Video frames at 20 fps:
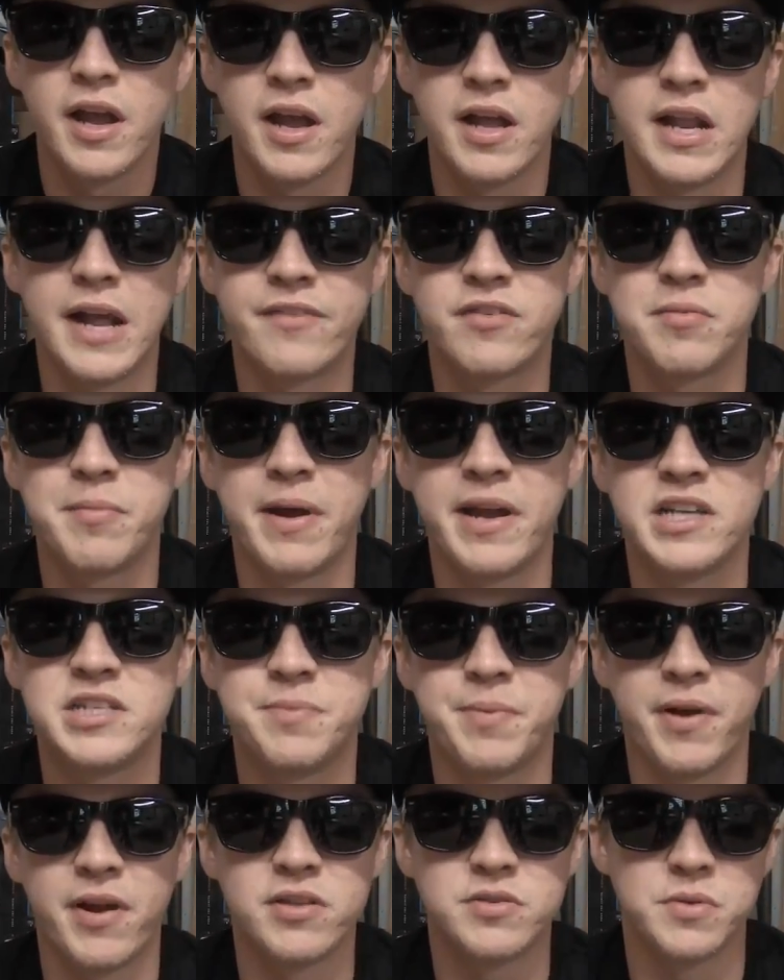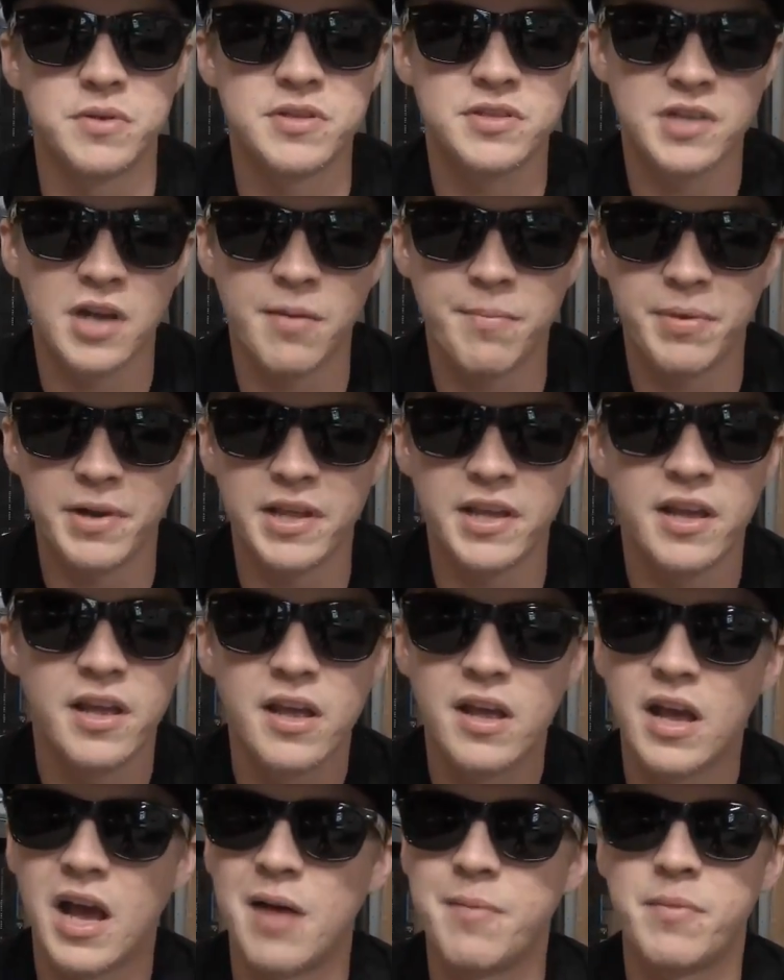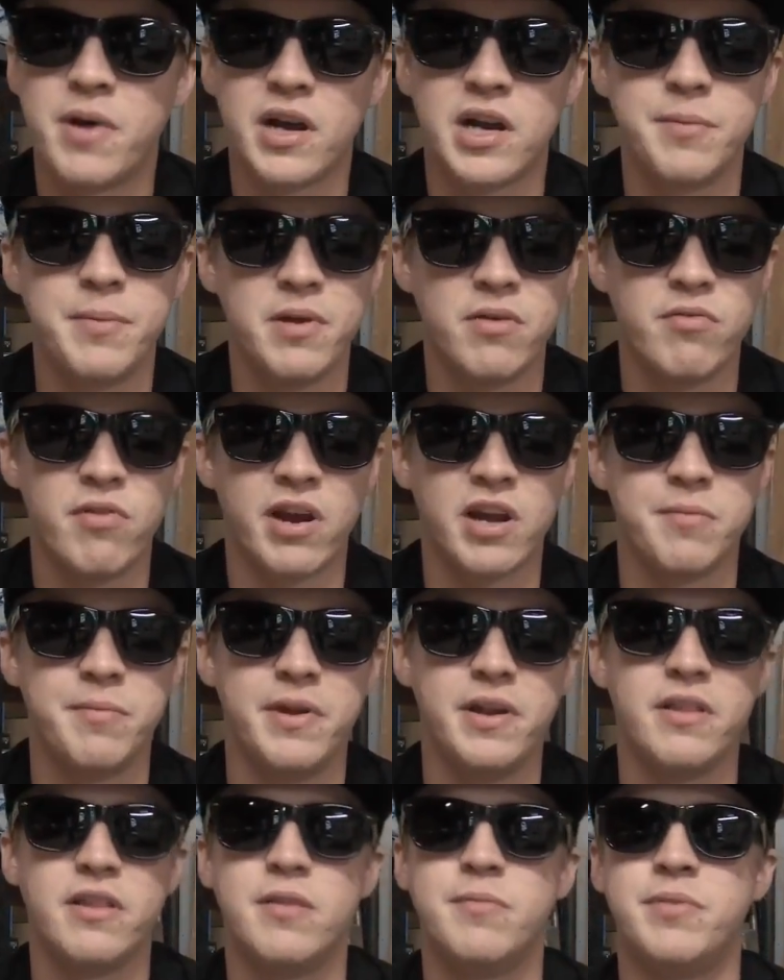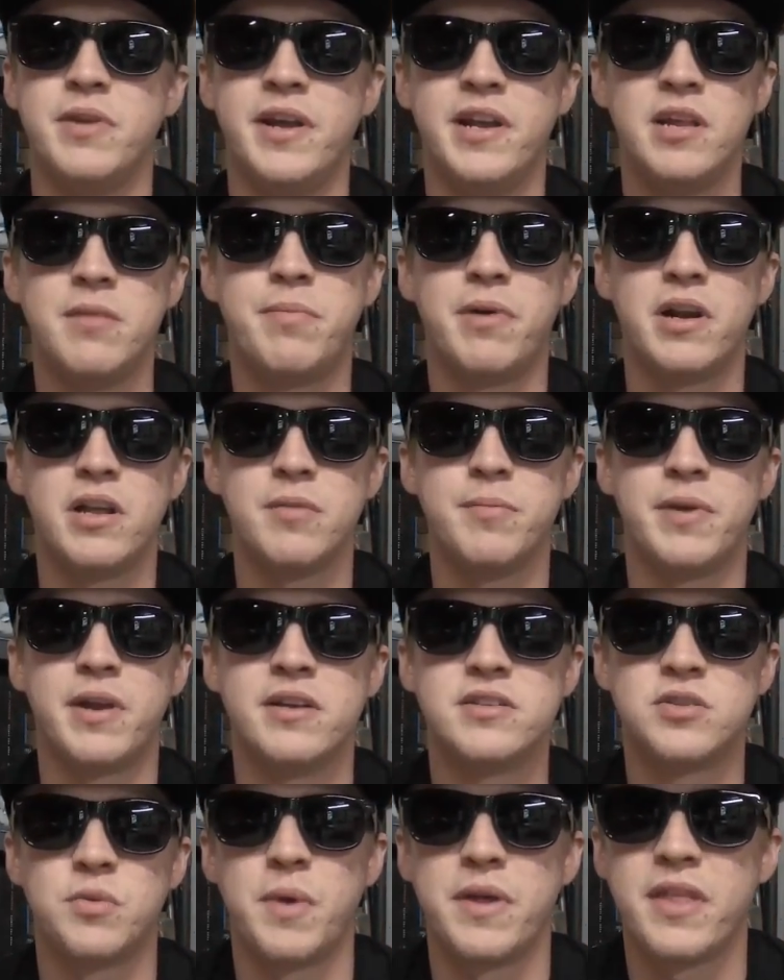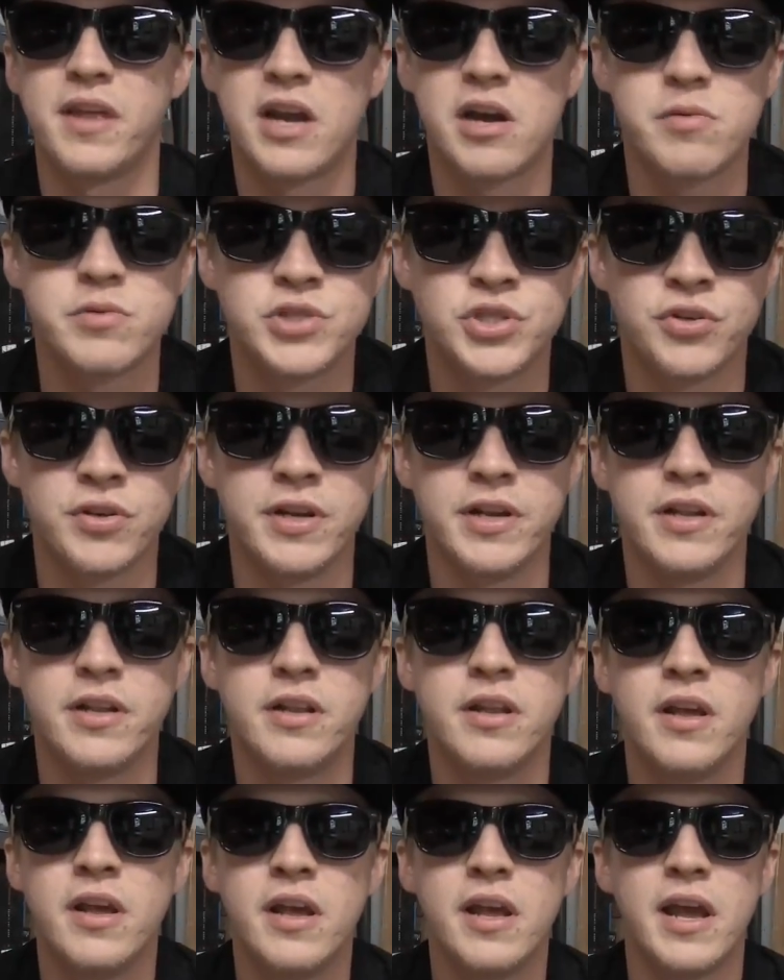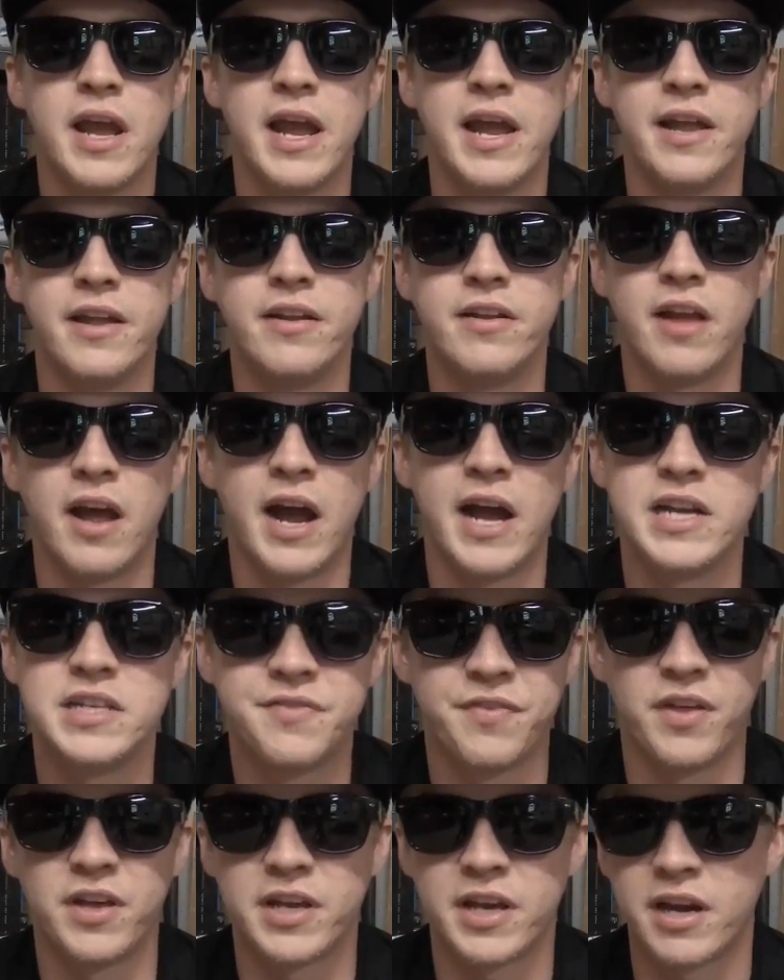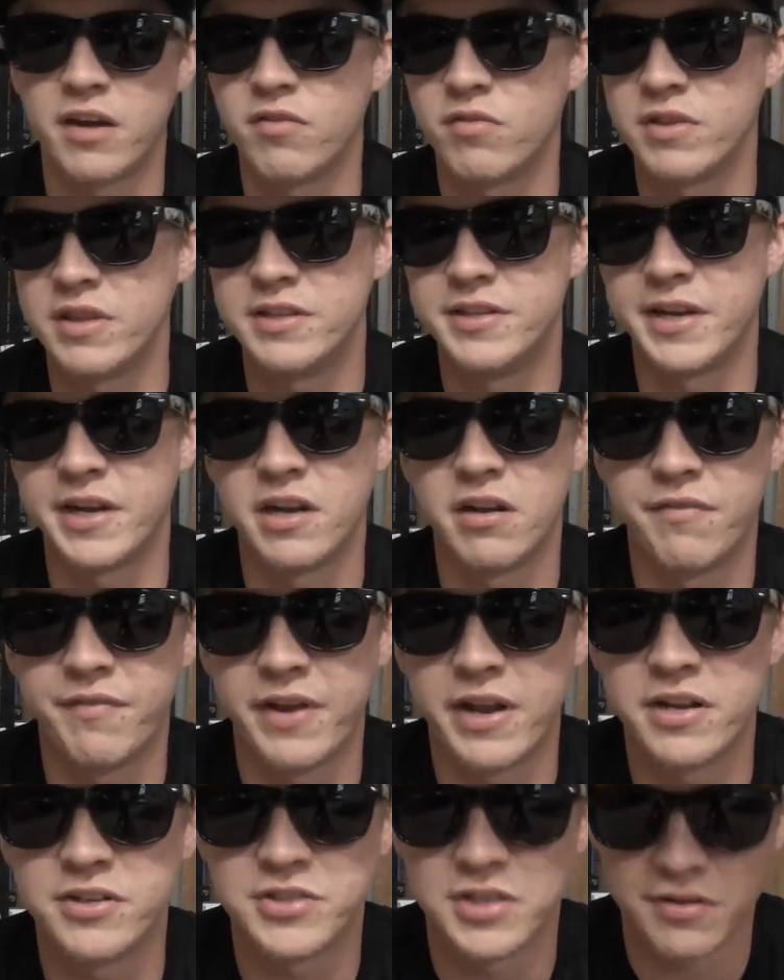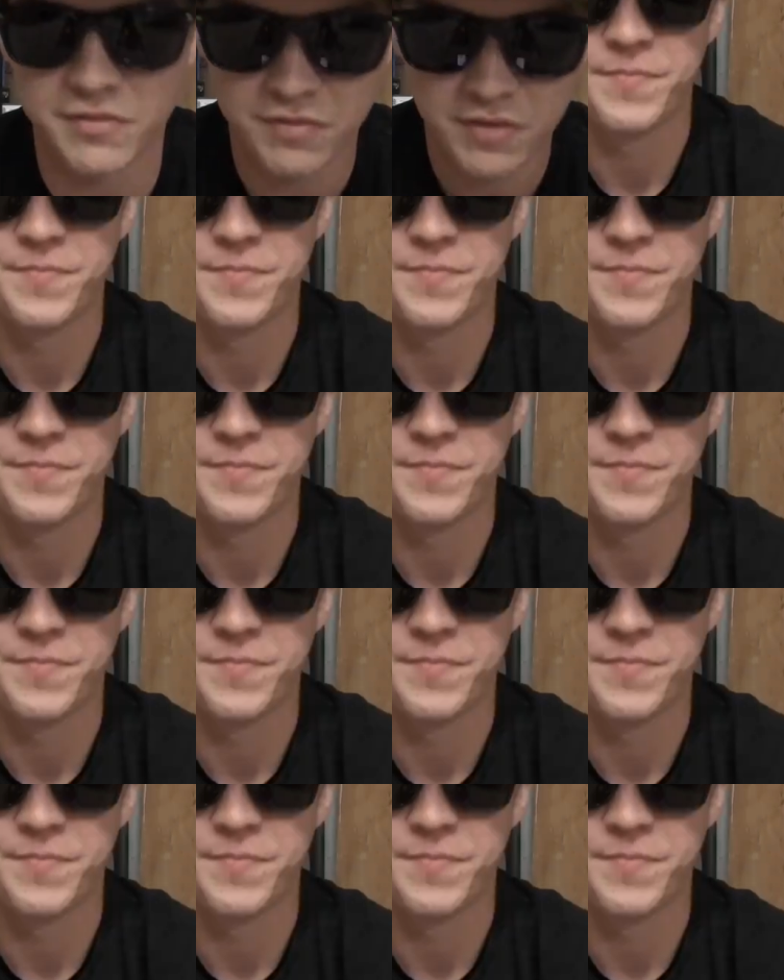And after my experience with this company, I'm not gonna be recommending them to anybody because of the way that I was treated, and I just felt like I got really taken advantage of.